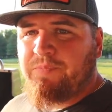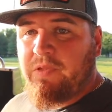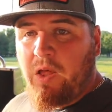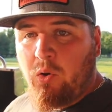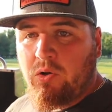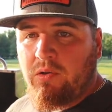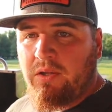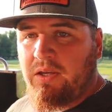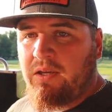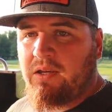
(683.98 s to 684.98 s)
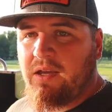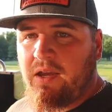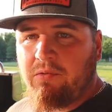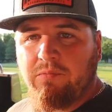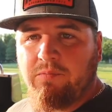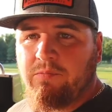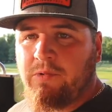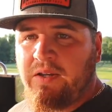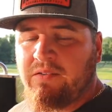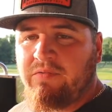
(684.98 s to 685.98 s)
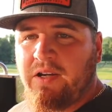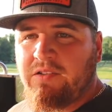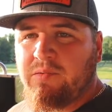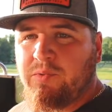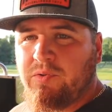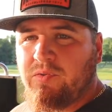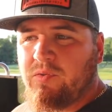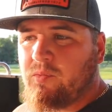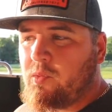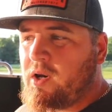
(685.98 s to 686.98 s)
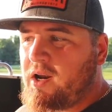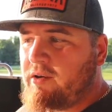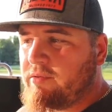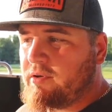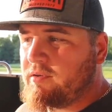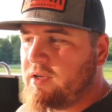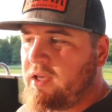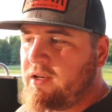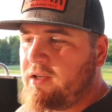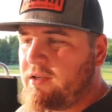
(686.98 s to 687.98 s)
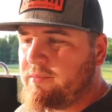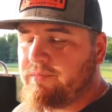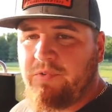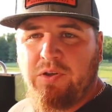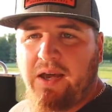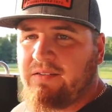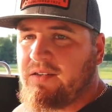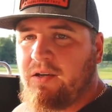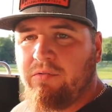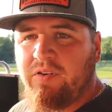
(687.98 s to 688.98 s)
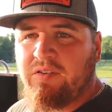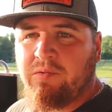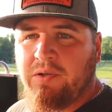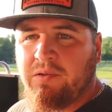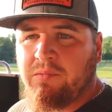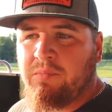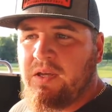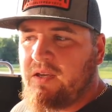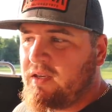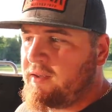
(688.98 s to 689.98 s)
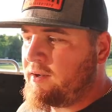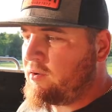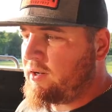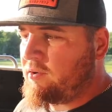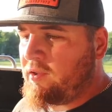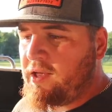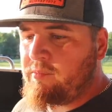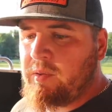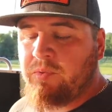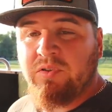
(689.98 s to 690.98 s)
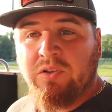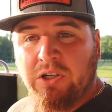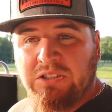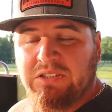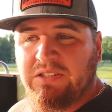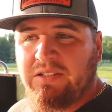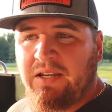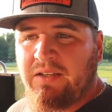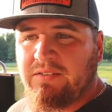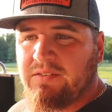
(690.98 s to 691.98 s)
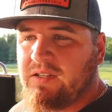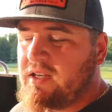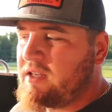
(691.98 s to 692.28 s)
locally, raising vegetables, whatever. And you guys can go visit with them. You know, I know a lot of people's allergic to things.